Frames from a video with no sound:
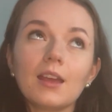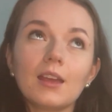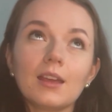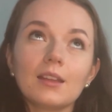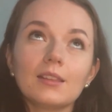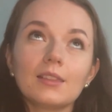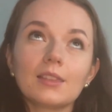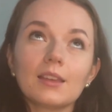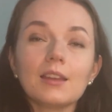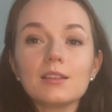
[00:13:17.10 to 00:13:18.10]
and
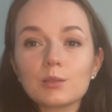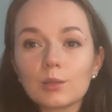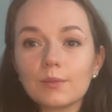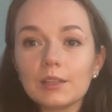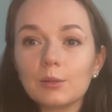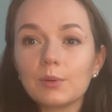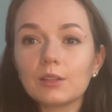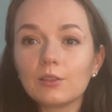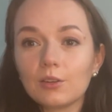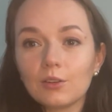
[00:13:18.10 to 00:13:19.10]
it is sweet,
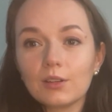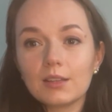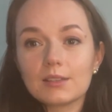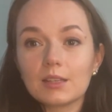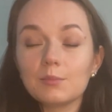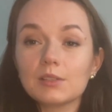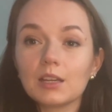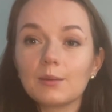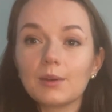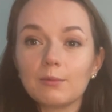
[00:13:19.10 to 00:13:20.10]
but you know, at the same
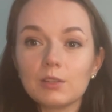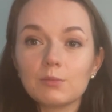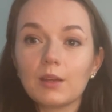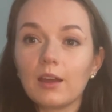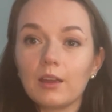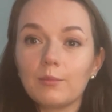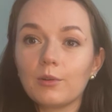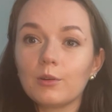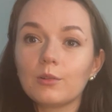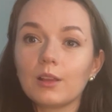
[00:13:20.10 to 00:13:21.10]
time, I wish my
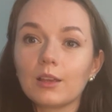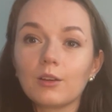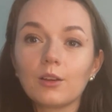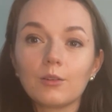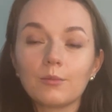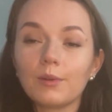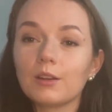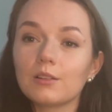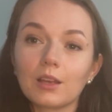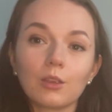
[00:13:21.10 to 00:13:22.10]
eyebrow
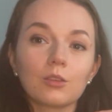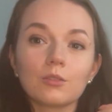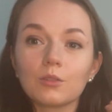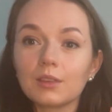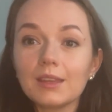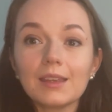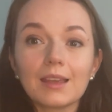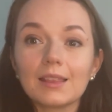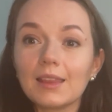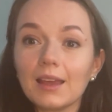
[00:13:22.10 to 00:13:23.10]
were like so
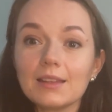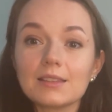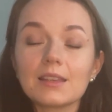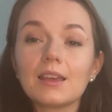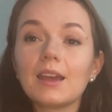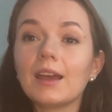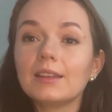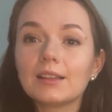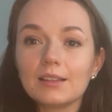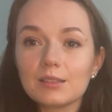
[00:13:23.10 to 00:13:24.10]
thick and dense,
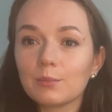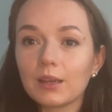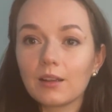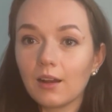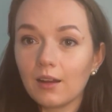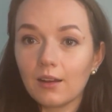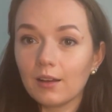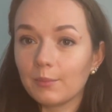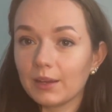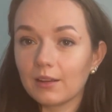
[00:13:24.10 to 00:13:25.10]
and at least my
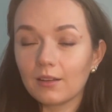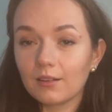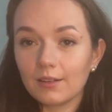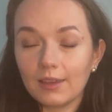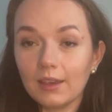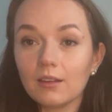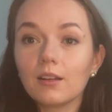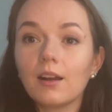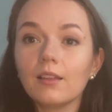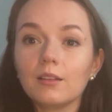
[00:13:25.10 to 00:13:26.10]
hair
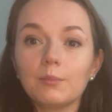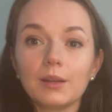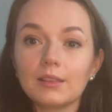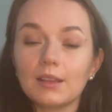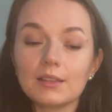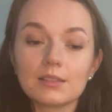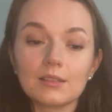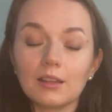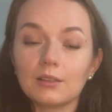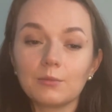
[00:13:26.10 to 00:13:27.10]
color, but that's
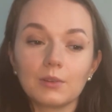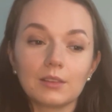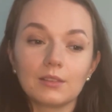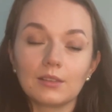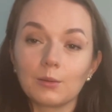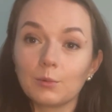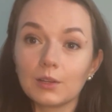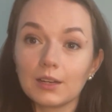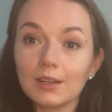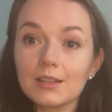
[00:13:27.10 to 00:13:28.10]
not
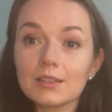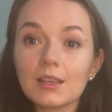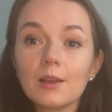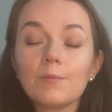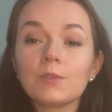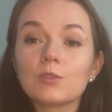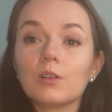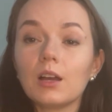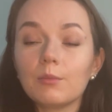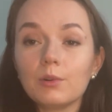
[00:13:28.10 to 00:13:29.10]
what it is.
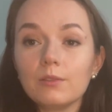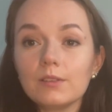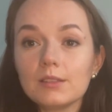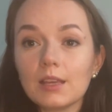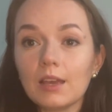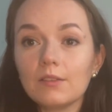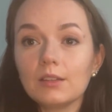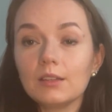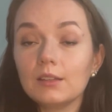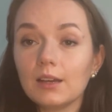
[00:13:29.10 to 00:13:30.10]
So I'm always
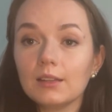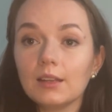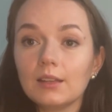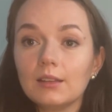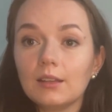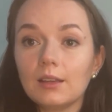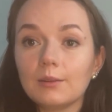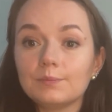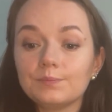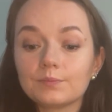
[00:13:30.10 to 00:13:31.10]
having it done at
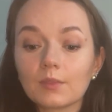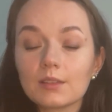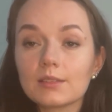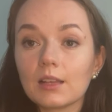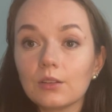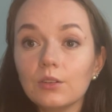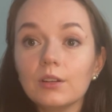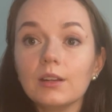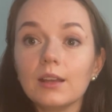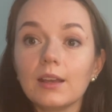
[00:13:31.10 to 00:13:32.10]
the
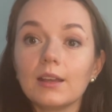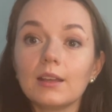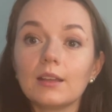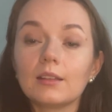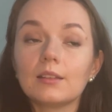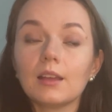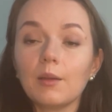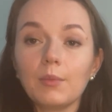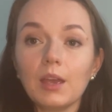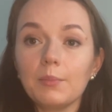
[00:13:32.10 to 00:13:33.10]
salon, and
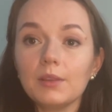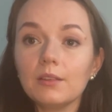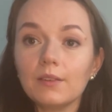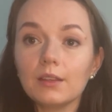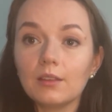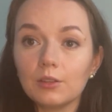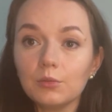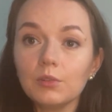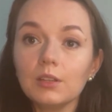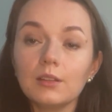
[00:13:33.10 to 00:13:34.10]
I'm happy the way they
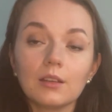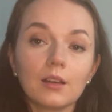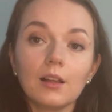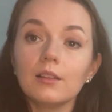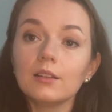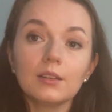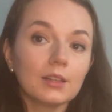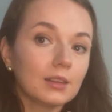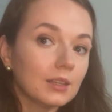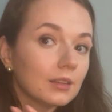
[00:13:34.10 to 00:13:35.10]
do it. They color it,
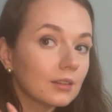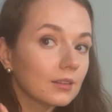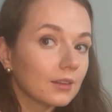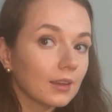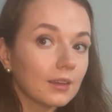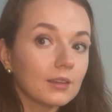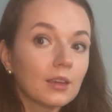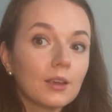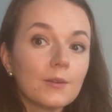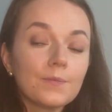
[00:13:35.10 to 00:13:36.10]
they tint it, they
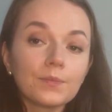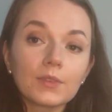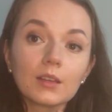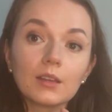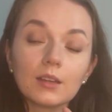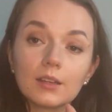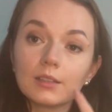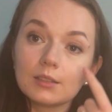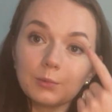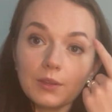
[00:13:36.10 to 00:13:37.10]

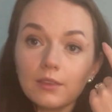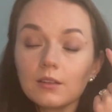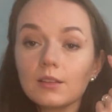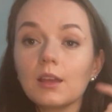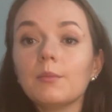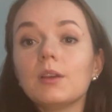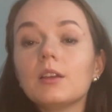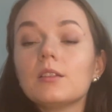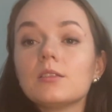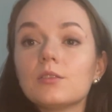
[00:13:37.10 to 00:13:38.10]
twitter them.
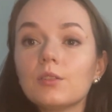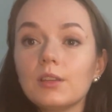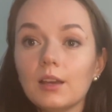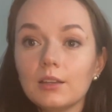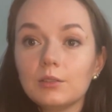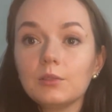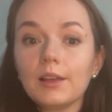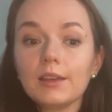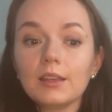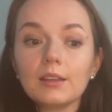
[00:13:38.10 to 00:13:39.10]
So yeah, I do
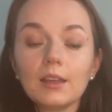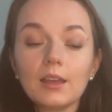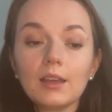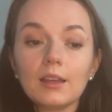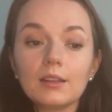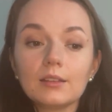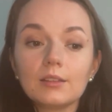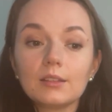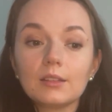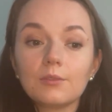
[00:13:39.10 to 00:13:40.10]
like it. And
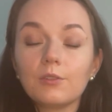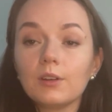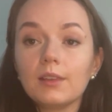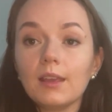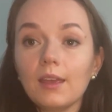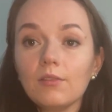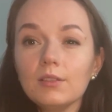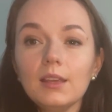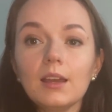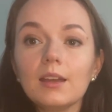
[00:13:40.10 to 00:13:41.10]
for the
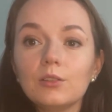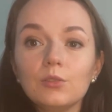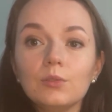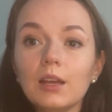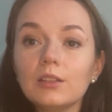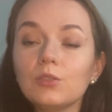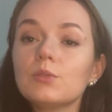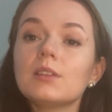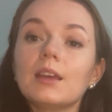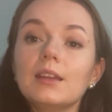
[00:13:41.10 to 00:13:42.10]
everyday, I do not
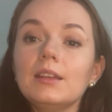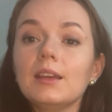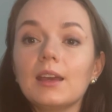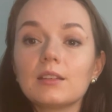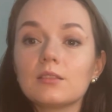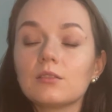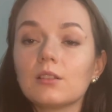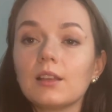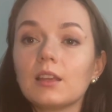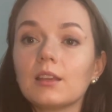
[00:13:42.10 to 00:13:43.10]
use any
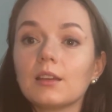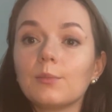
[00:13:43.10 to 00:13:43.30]
extra like